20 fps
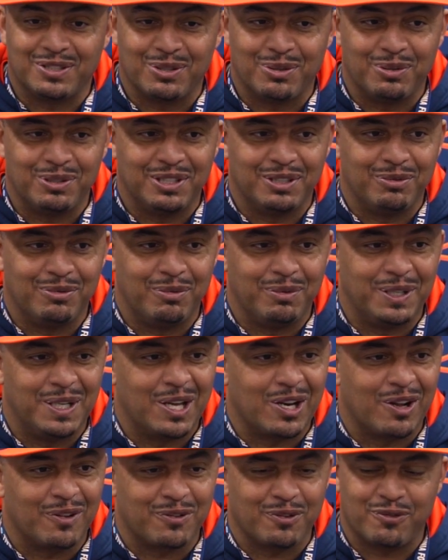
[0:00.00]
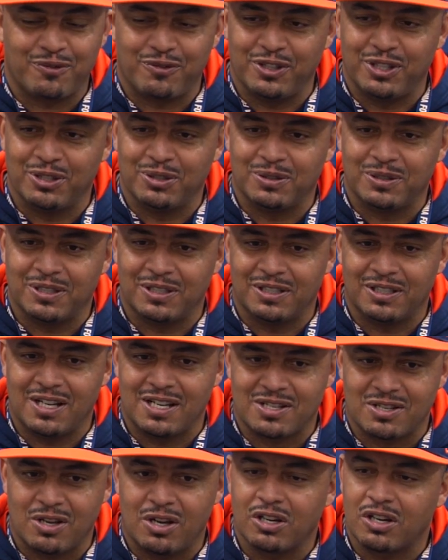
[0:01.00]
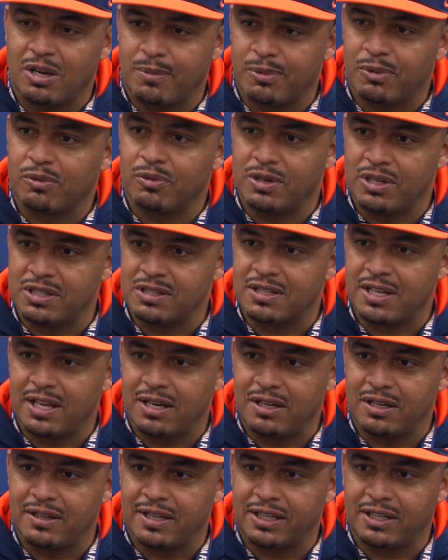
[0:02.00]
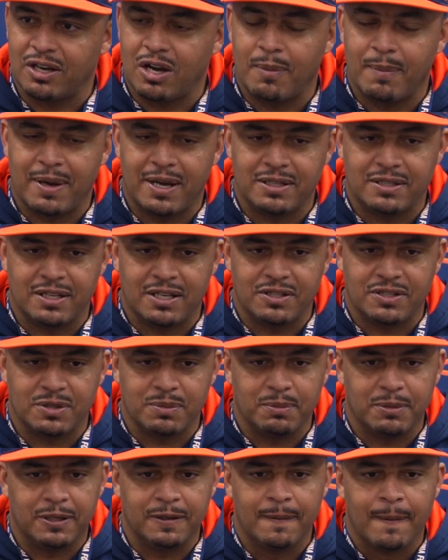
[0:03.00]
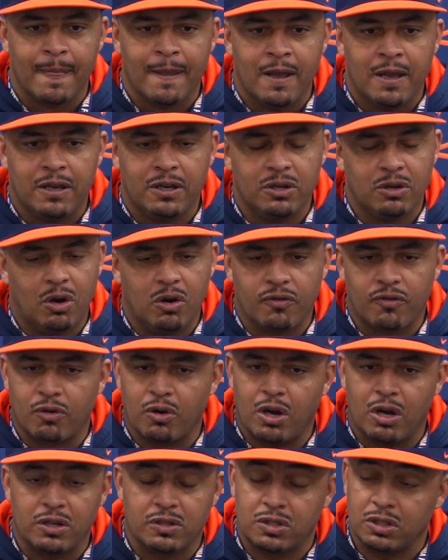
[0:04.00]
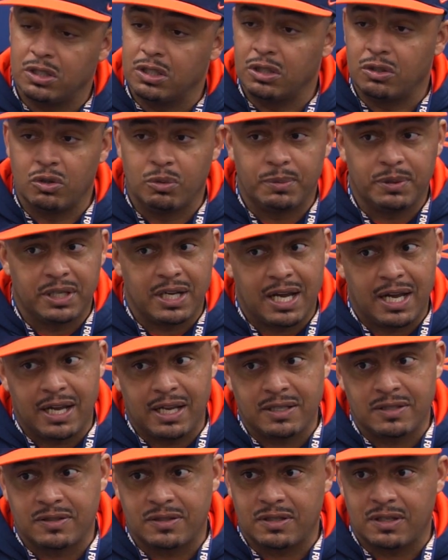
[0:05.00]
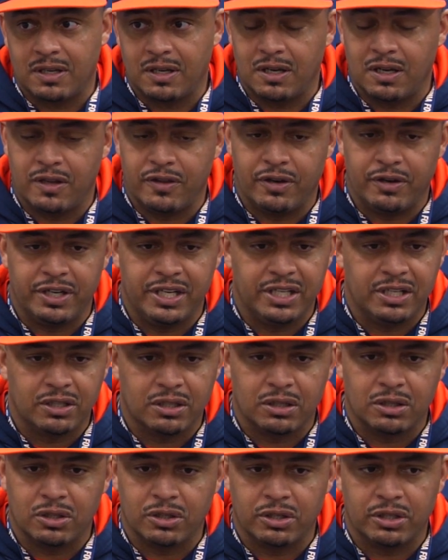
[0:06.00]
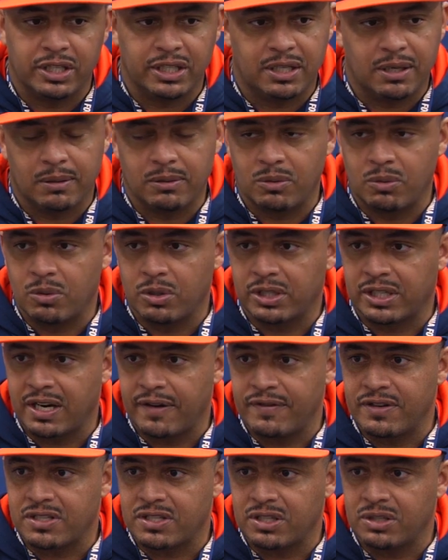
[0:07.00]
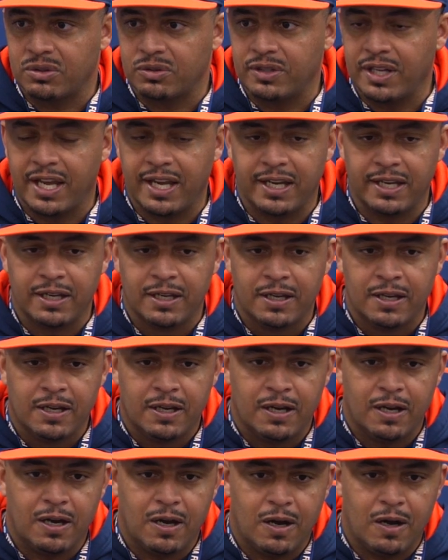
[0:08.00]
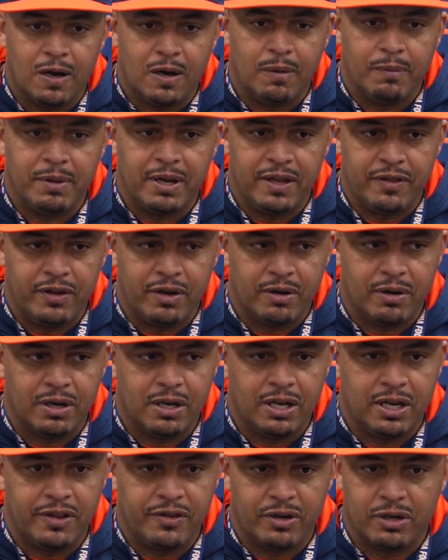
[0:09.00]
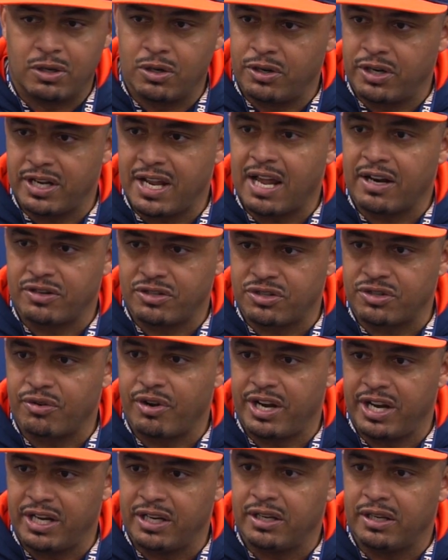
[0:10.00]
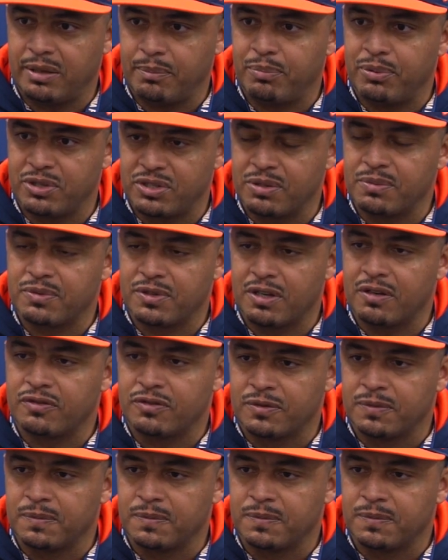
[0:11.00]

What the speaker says: So when we got off the field, I saw a couple runs that caught my attention. But overall, it's a good group of guys. They're eager to learn. They come to work every single day, and they're learning how to strain and push themselves.